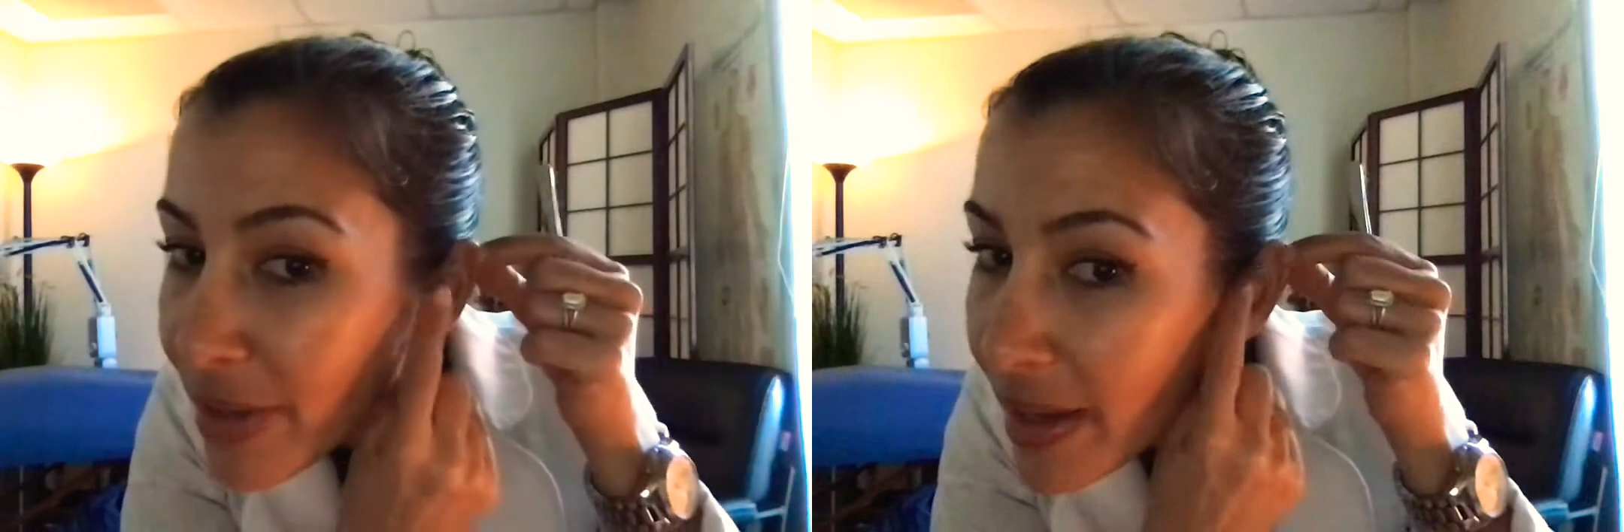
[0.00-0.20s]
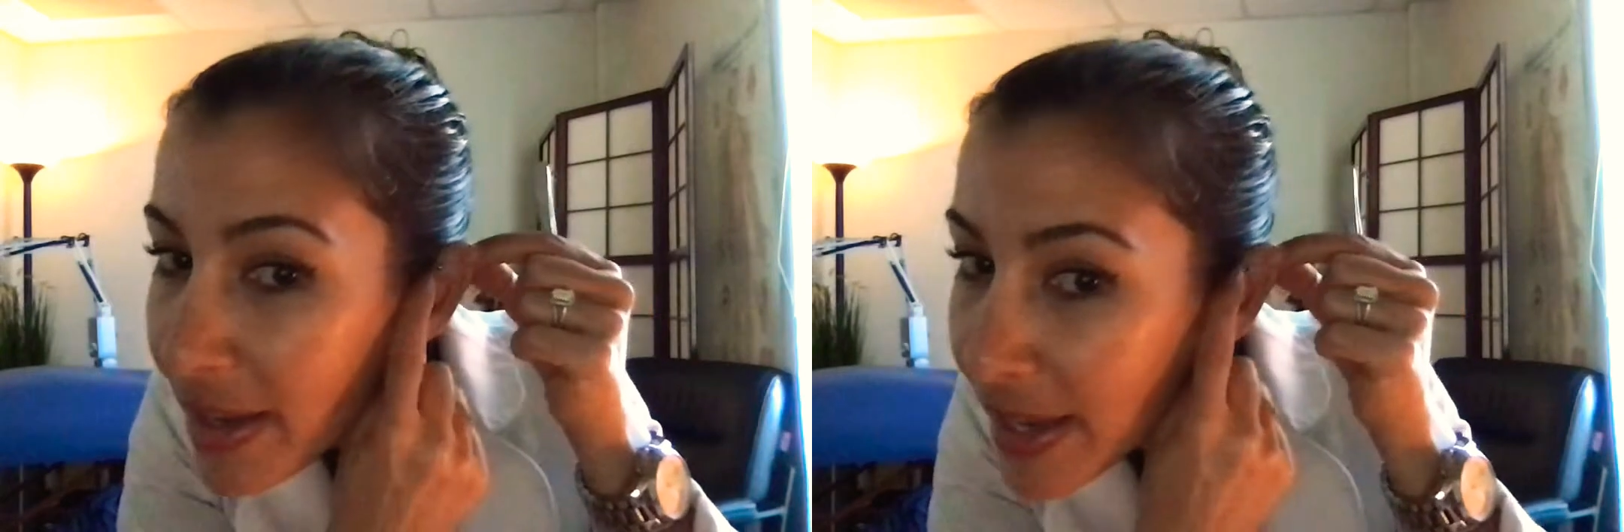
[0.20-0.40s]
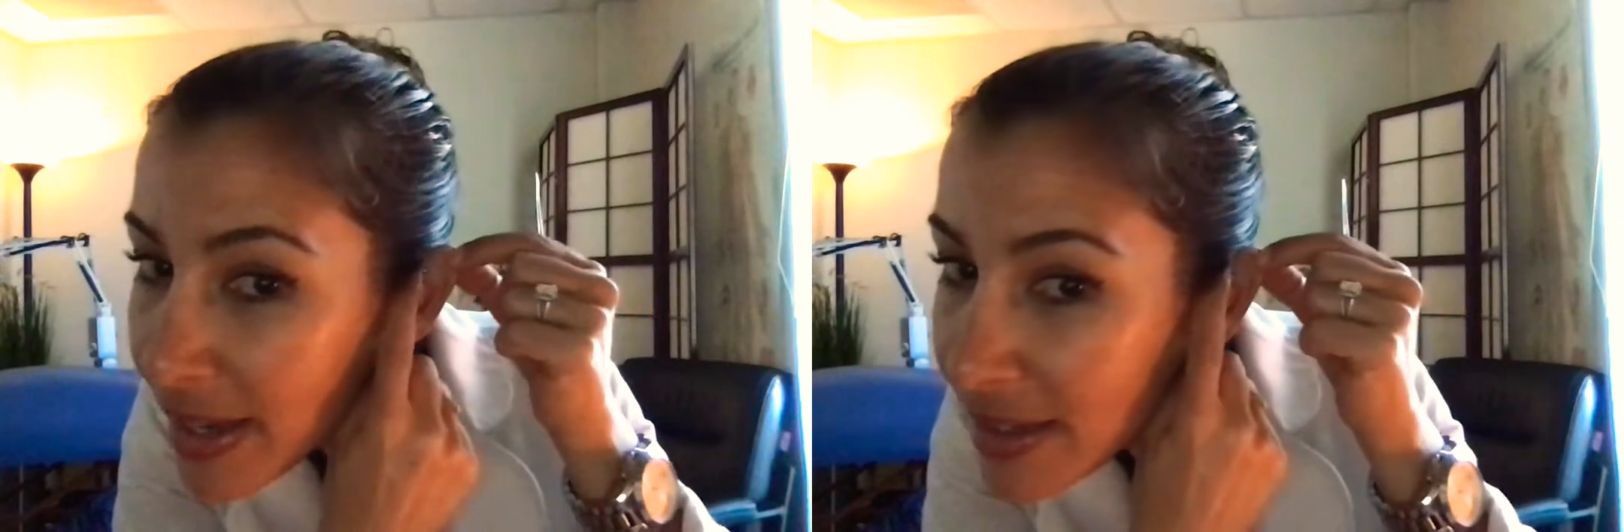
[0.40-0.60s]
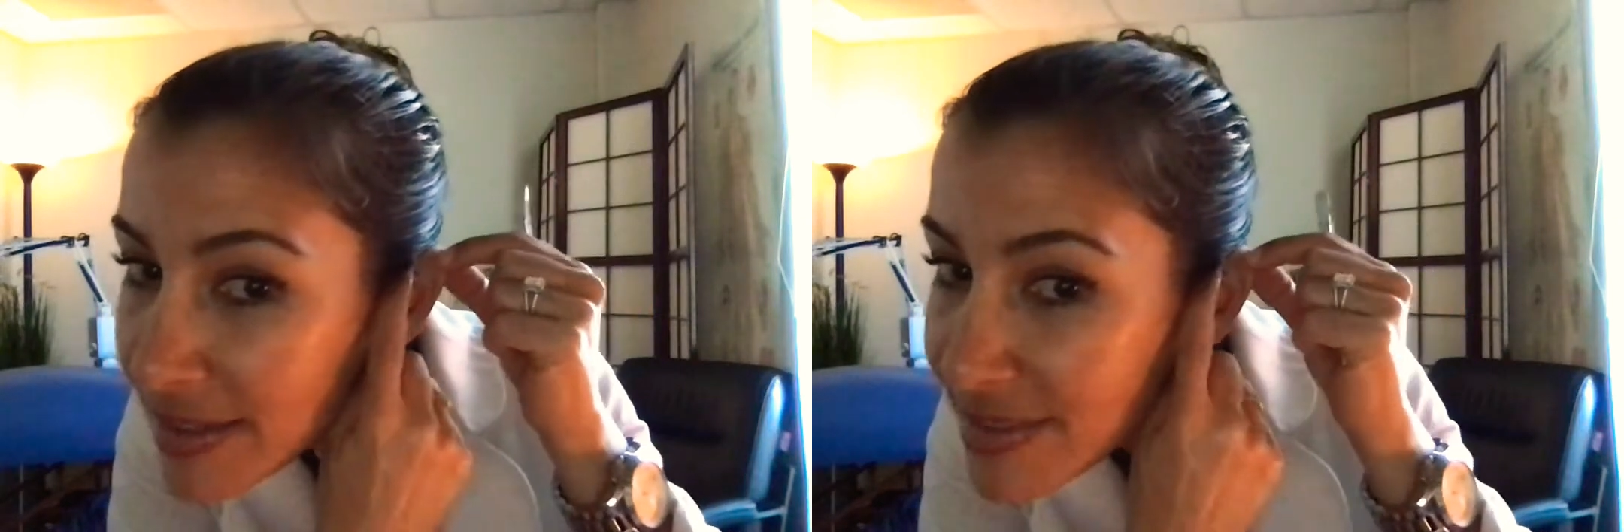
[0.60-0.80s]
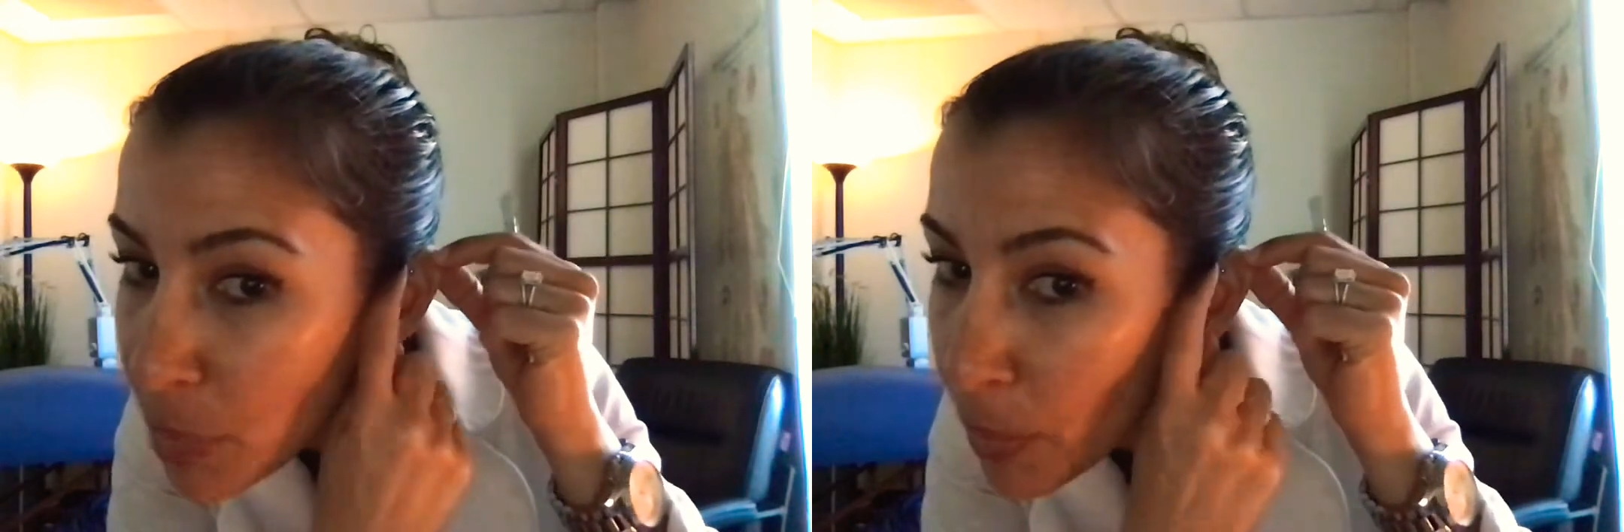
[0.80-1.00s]
a
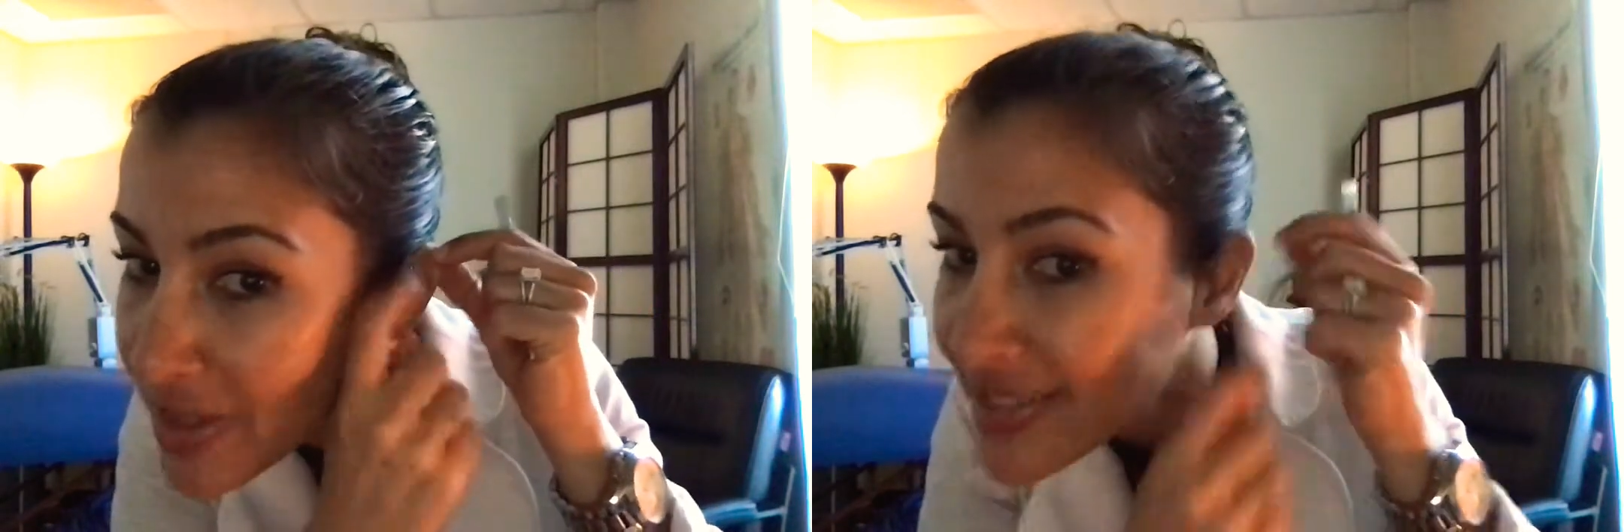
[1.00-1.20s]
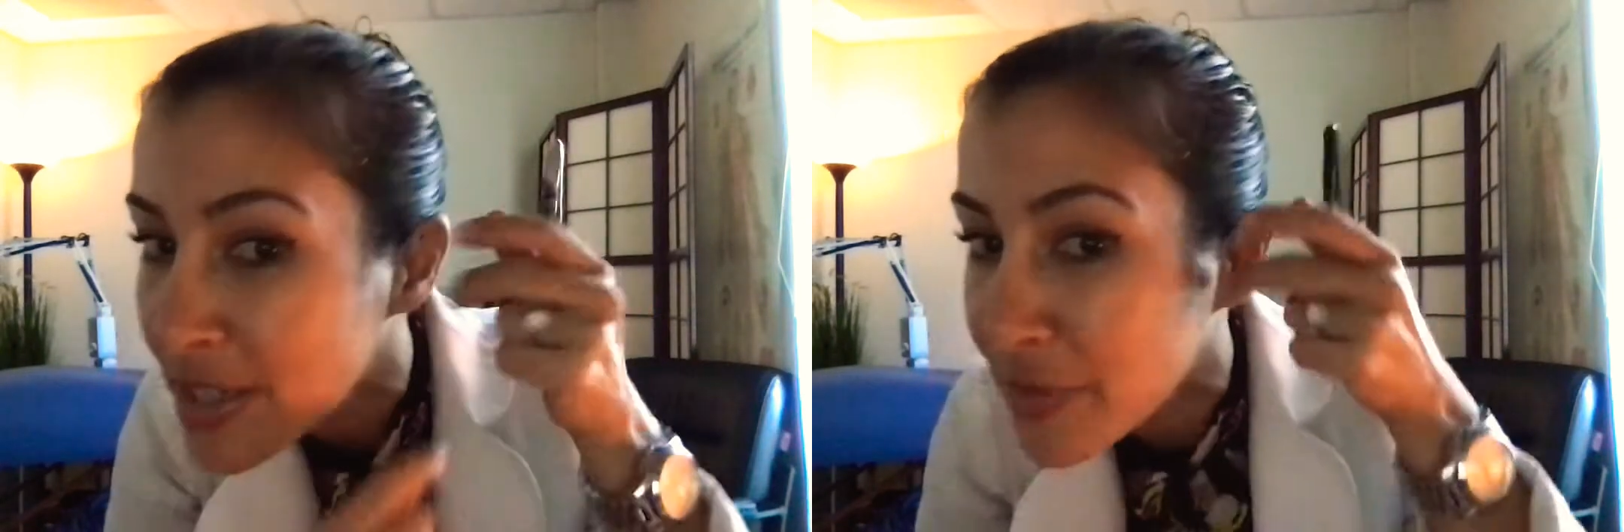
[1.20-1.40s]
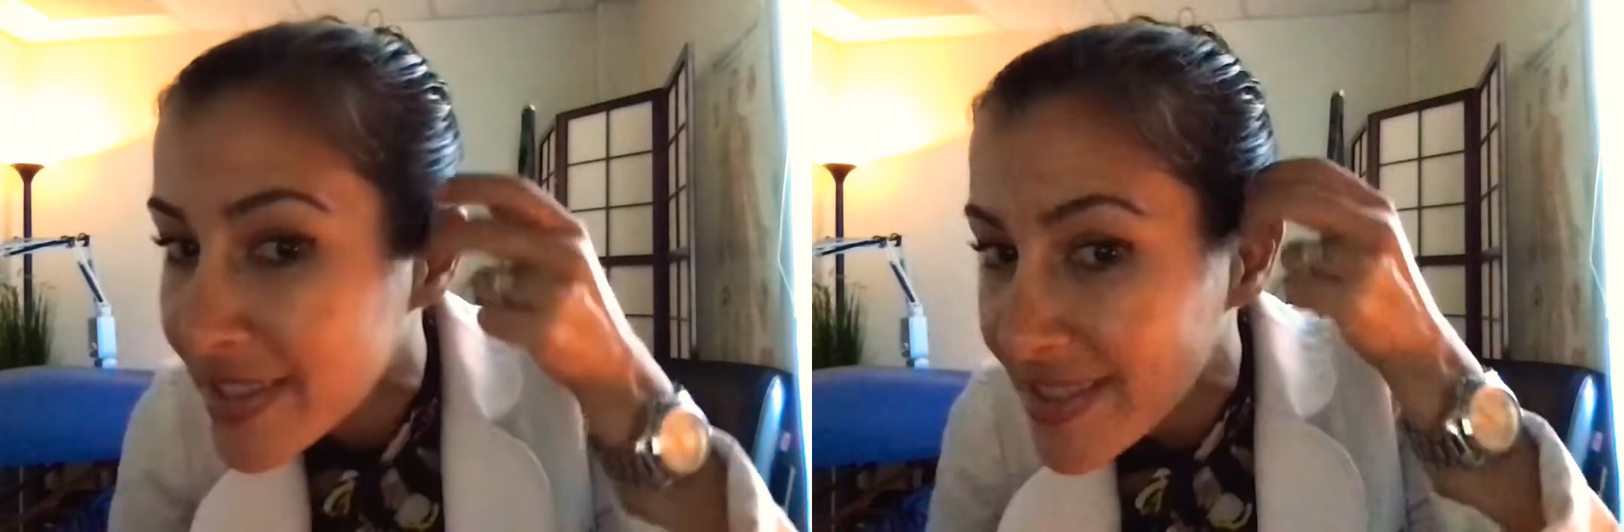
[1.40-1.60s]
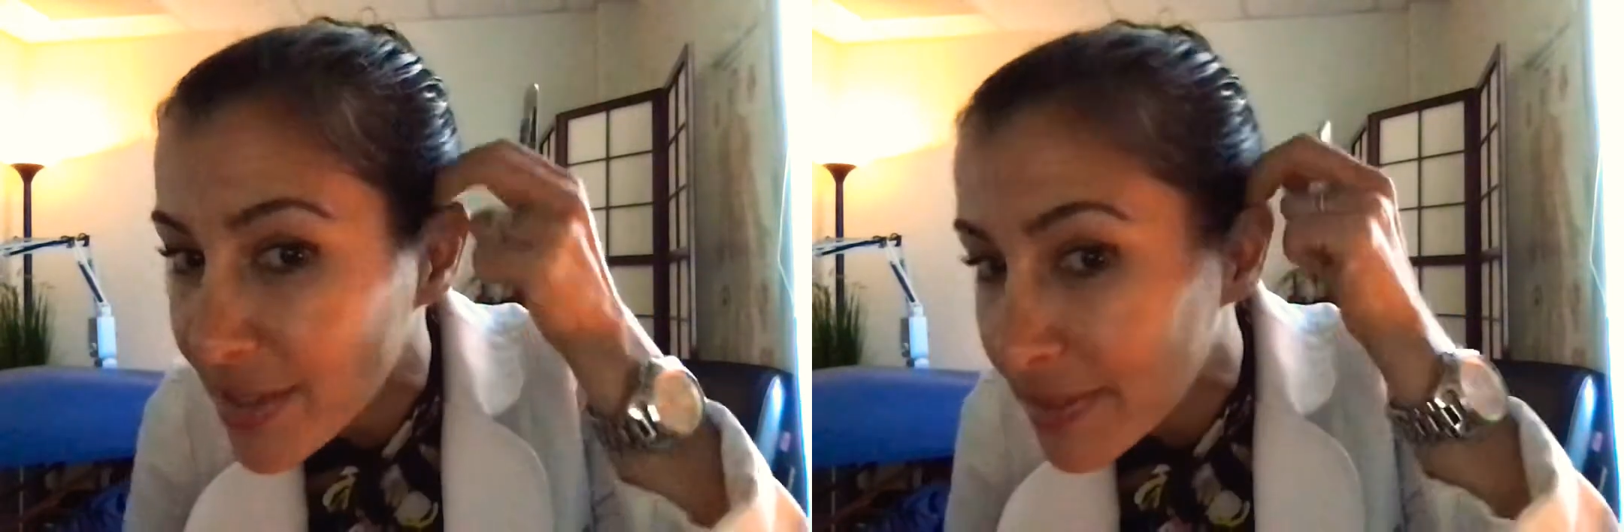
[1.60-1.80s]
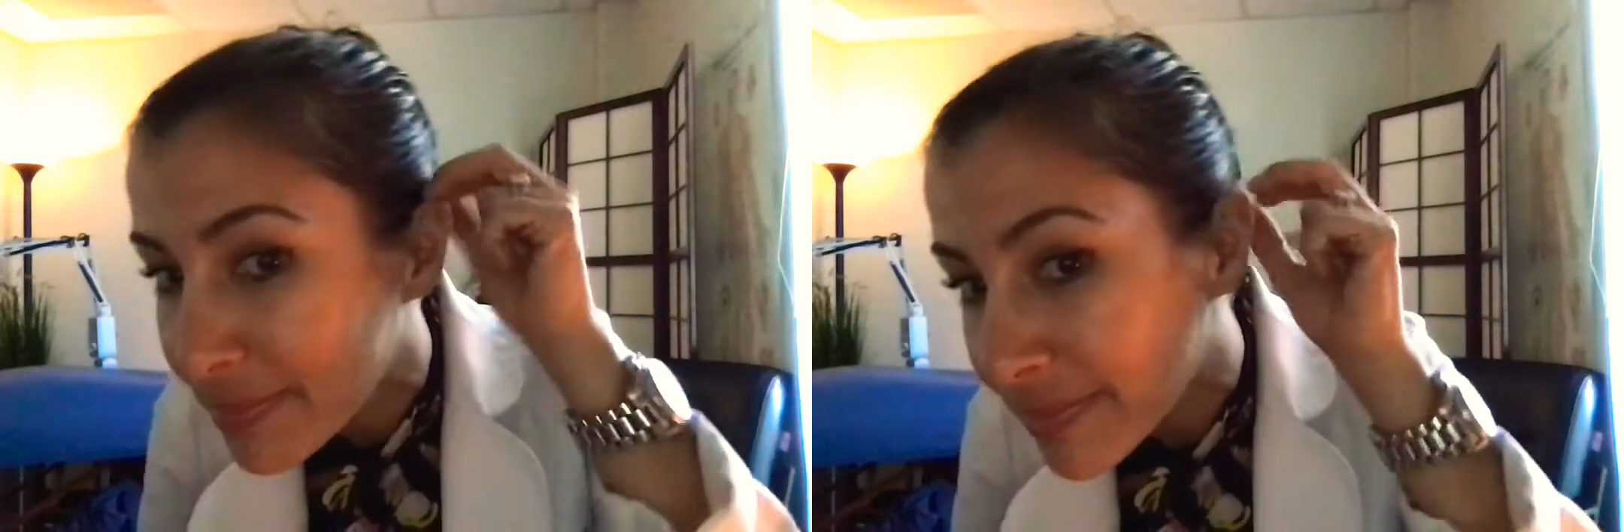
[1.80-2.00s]
Swarovski crystal